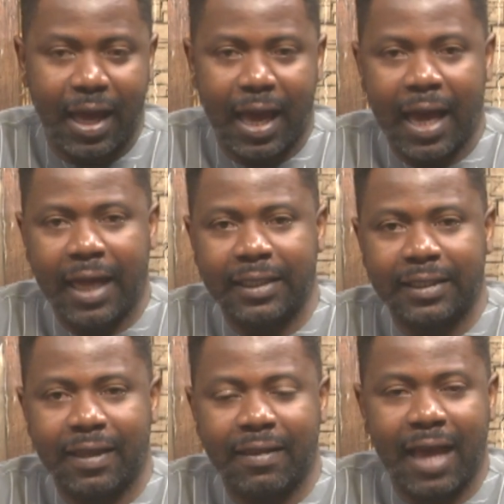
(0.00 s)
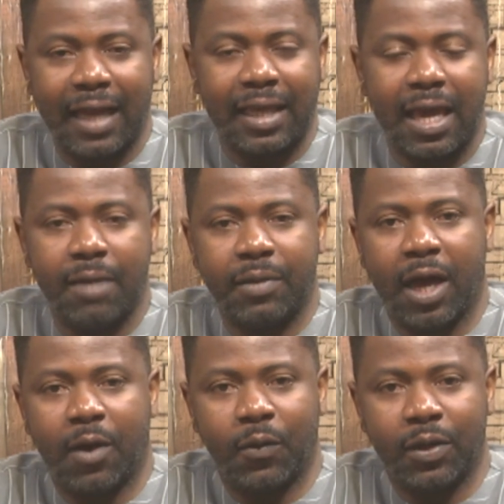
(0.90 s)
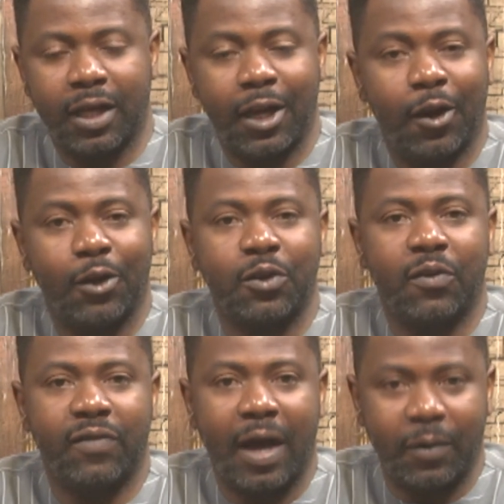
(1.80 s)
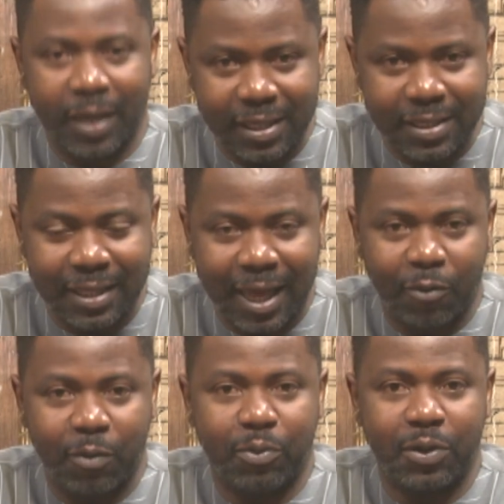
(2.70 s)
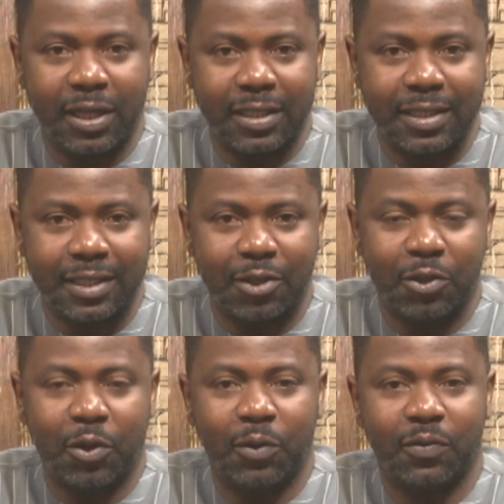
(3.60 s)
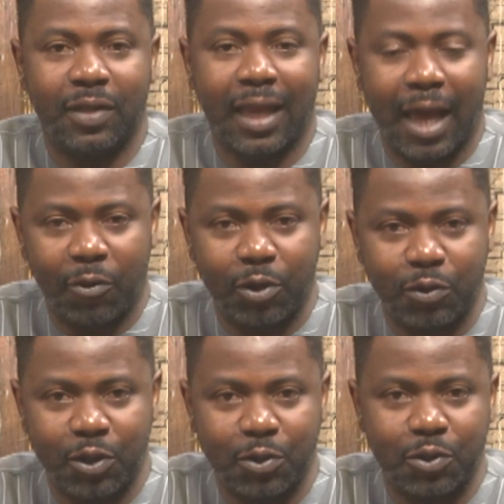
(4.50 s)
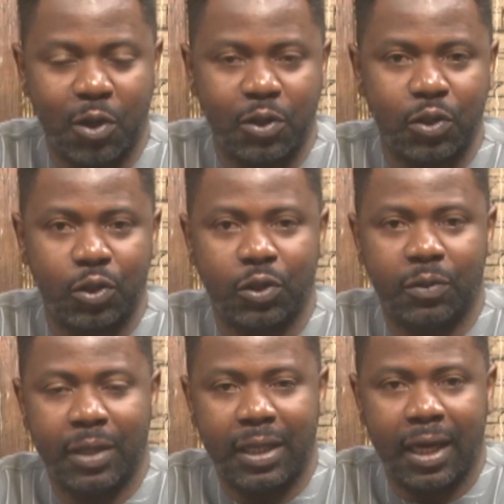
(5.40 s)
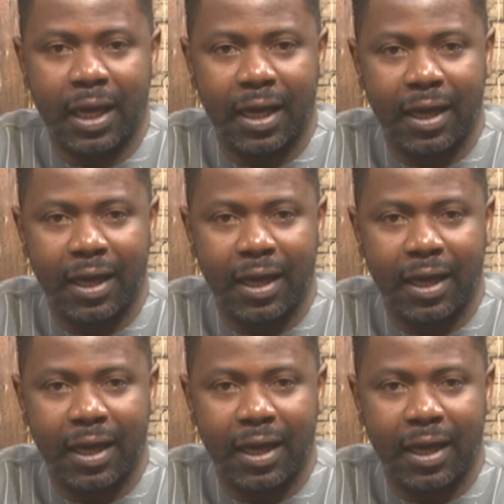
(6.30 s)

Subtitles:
And that came down with a lot of violence, like we put it, the language we use on social media.